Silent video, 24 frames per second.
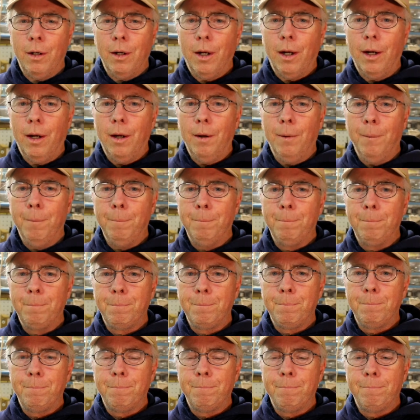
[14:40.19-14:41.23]

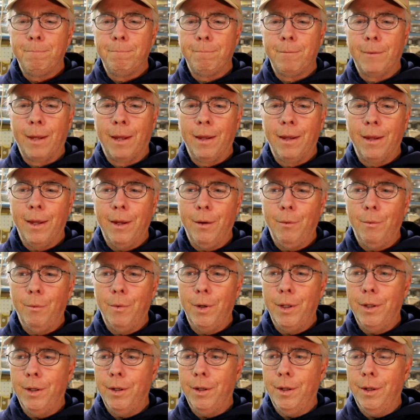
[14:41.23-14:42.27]
And
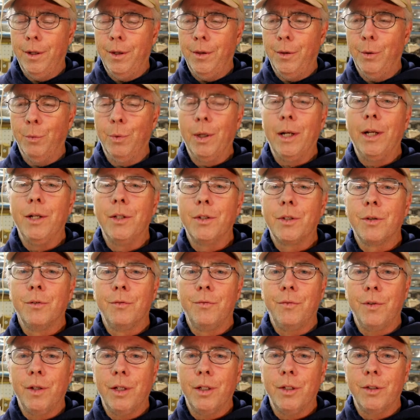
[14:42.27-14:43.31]
when the rains
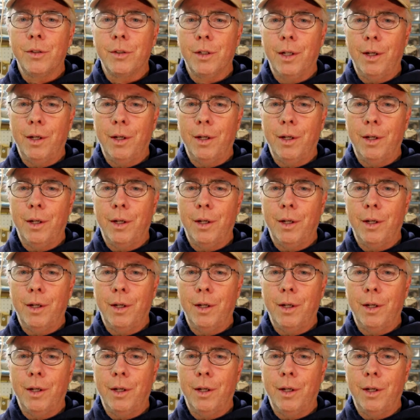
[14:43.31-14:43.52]
finish,